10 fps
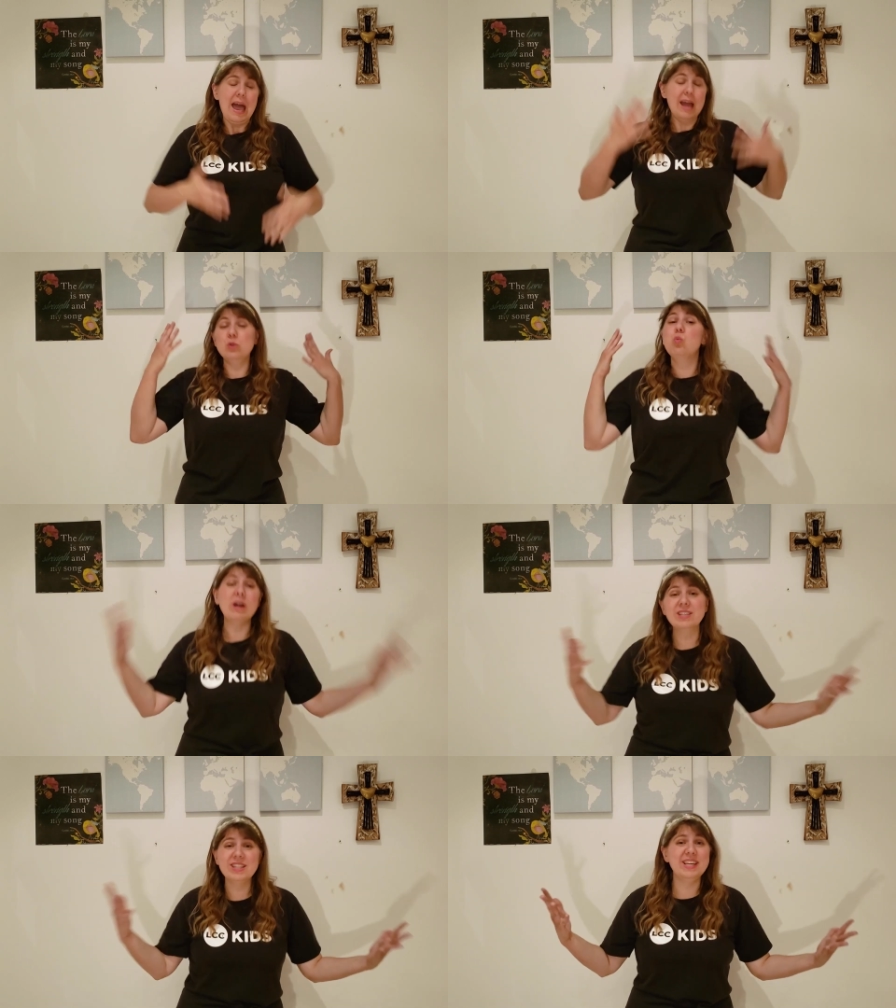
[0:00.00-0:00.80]
And
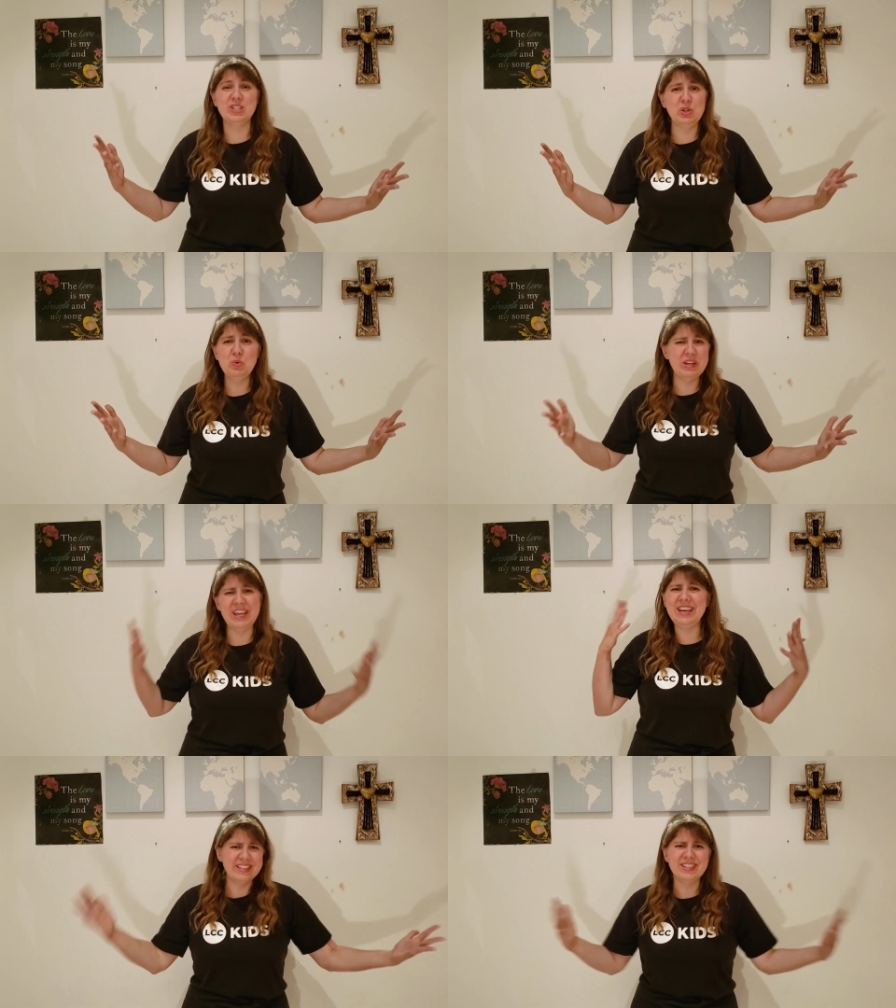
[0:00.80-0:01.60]
what do they do when
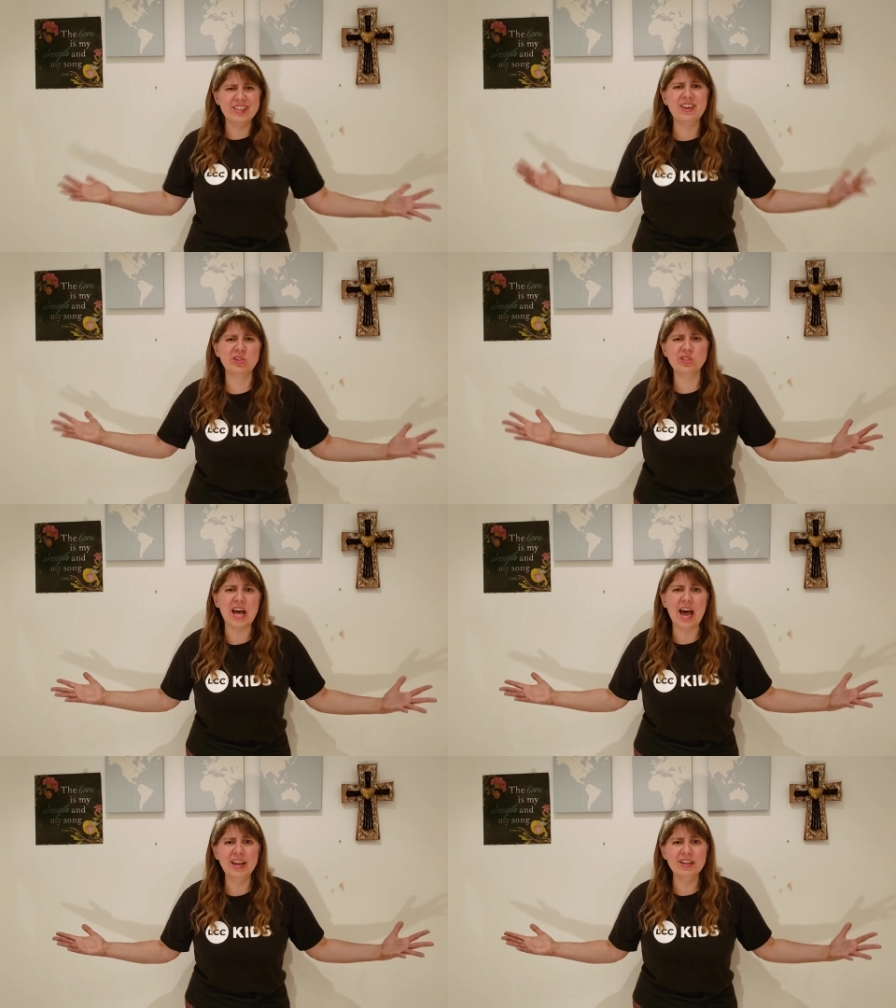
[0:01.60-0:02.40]
they get to the other
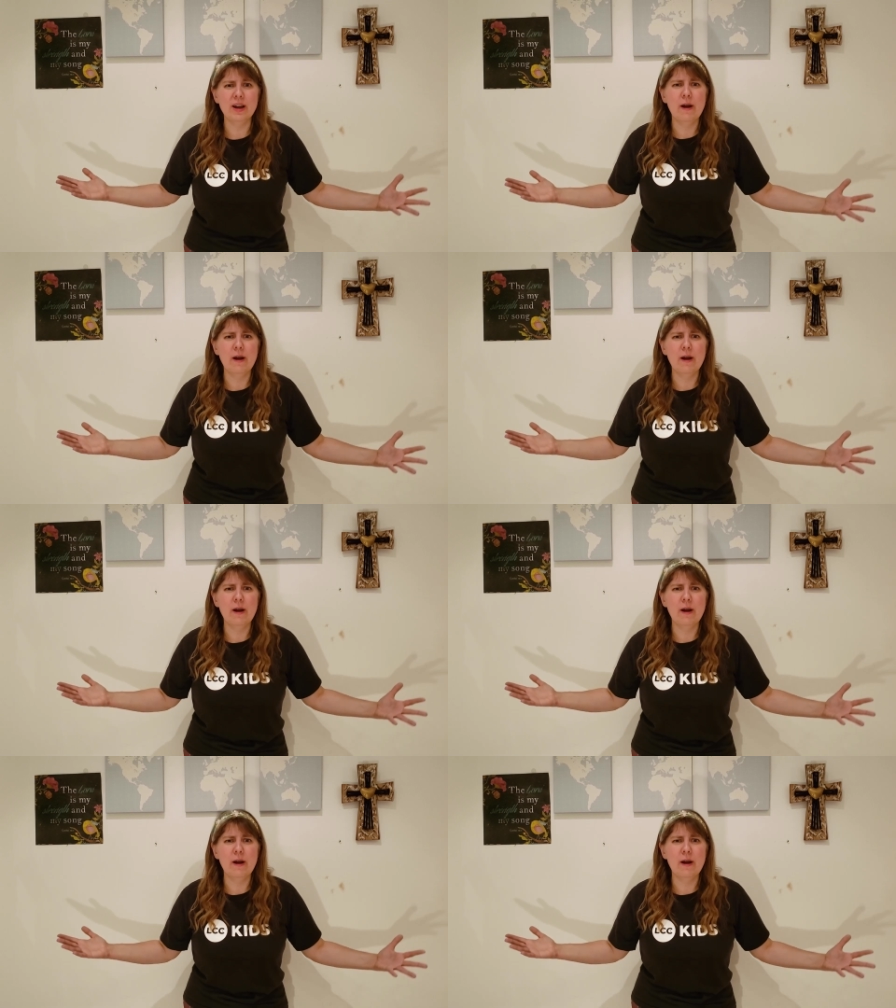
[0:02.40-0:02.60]
side?